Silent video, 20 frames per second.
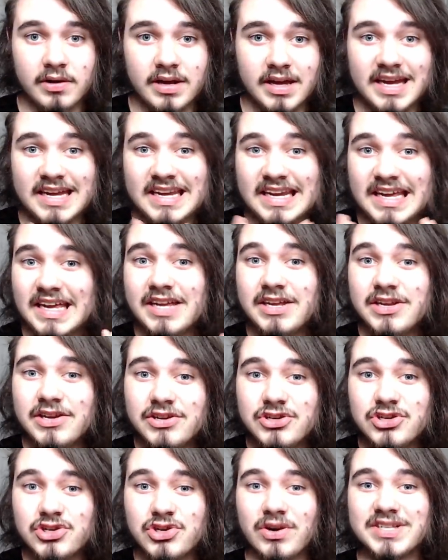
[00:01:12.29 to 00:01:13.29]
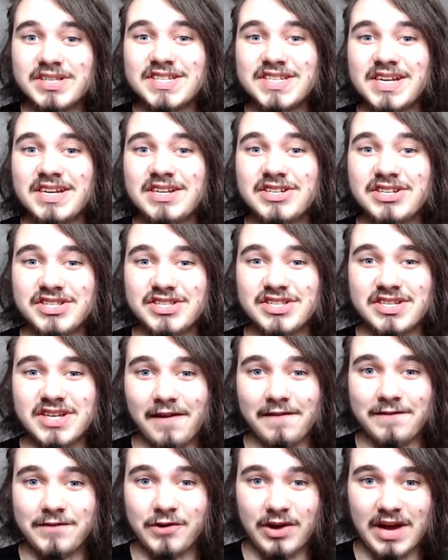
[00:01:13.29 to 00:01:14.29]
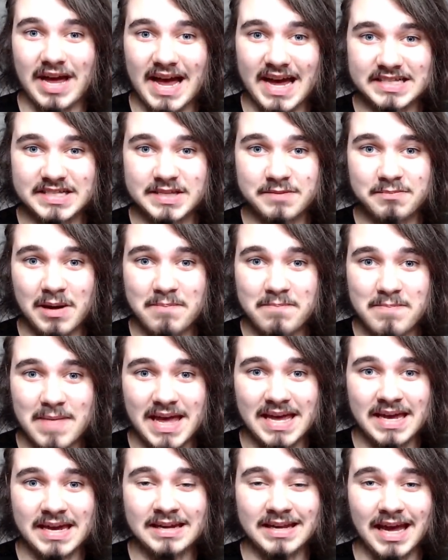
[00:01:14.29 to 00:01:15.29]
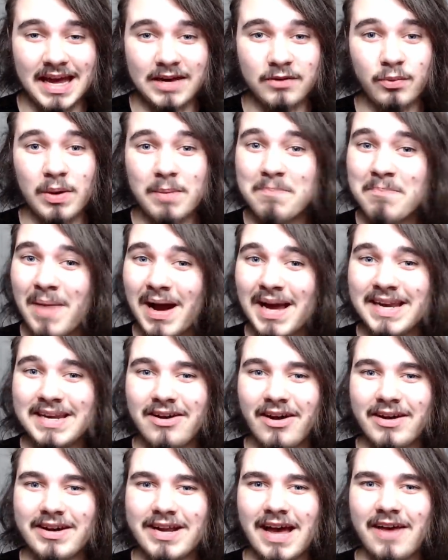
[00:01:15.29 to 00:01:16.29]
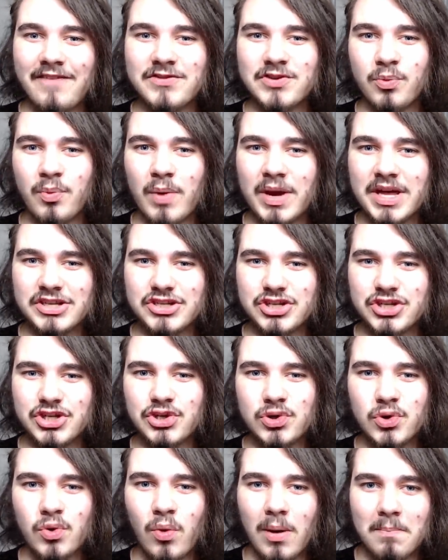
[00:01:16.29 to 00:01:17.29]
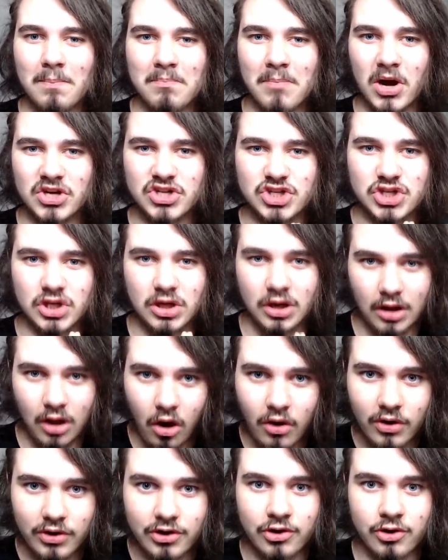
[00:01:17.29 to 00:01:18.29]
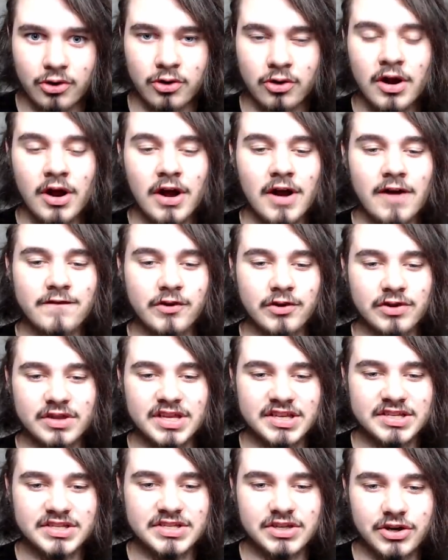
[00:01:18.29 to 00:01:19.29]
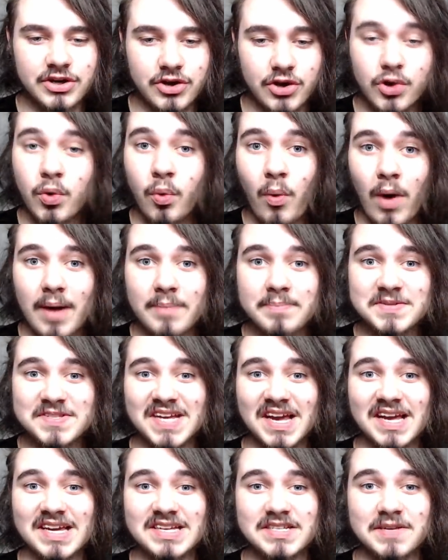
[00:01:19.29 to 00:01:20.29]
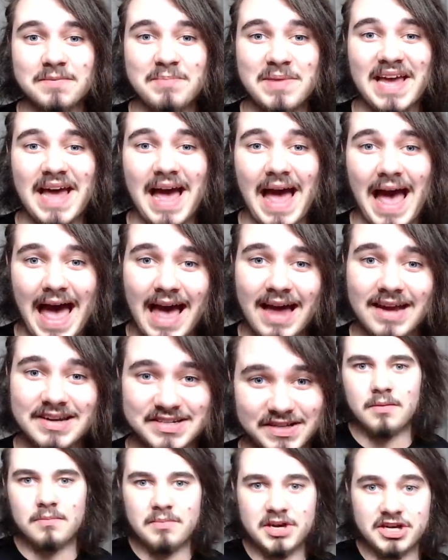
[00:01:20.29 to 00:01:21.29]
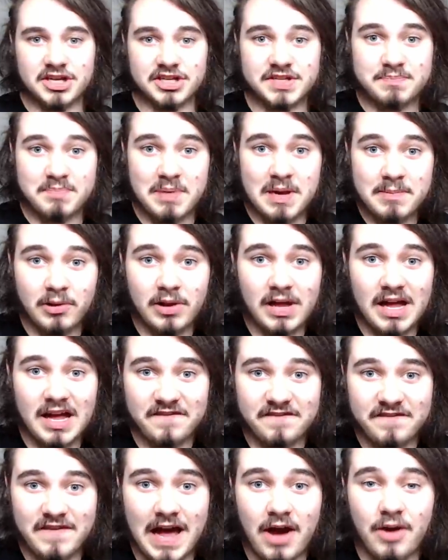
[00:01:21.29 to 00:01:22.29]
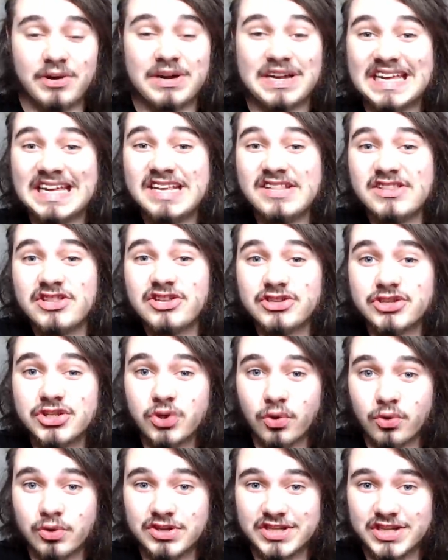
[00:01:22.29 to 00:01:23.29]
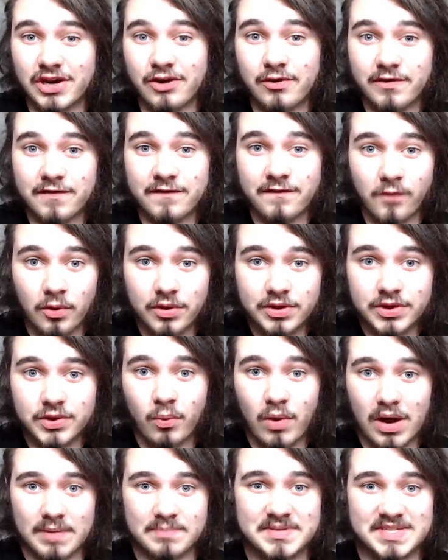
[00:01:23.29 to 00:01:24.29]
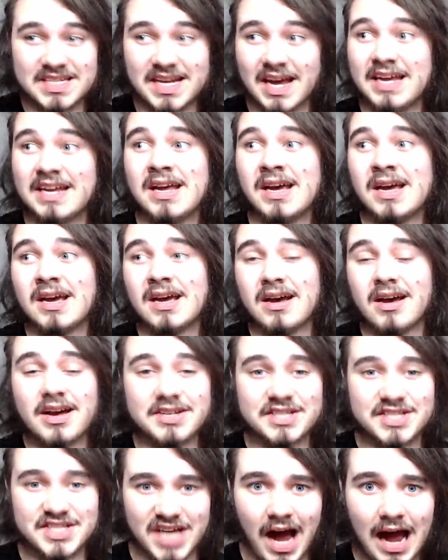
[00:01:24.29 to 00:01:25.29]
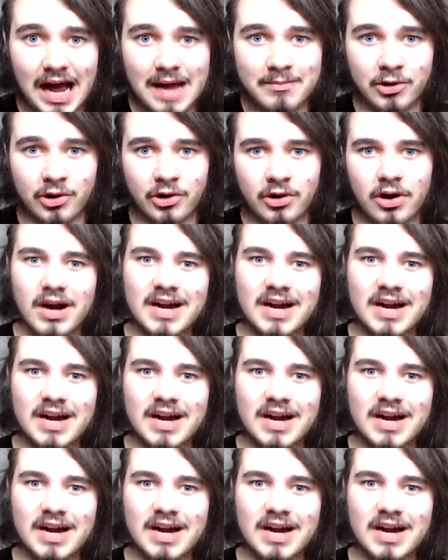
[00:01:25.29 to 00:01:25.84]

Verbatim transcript: an interesting discovery has been made, and we might not have to wait too much longer for this new website to be active. Because people have found in the source code for the website a timer, a